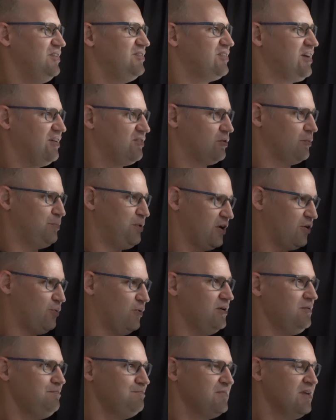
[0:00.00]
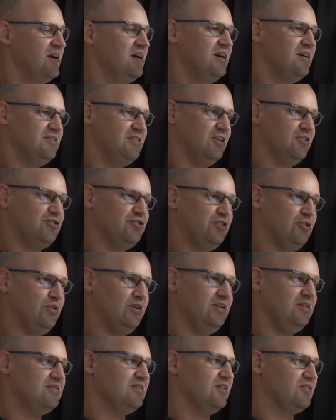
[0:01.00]
These guys will pick one, they'll
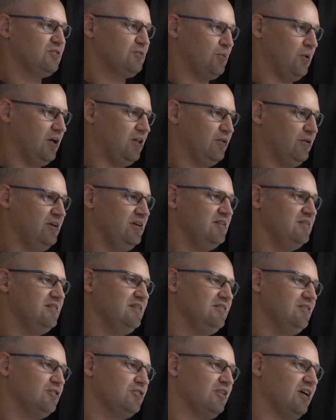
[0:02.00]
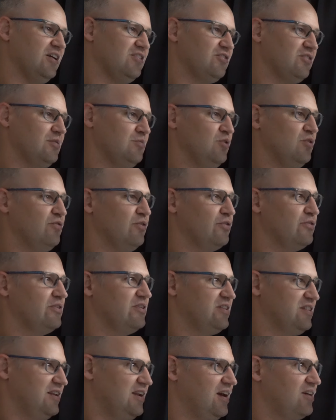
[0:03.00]
chew it, they'll swallow it, and then they'll gradually move
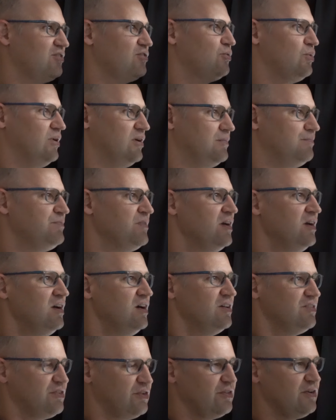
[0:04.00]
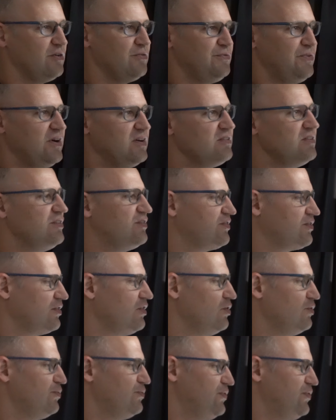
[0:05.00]
over to the next one. So they're a fairly slow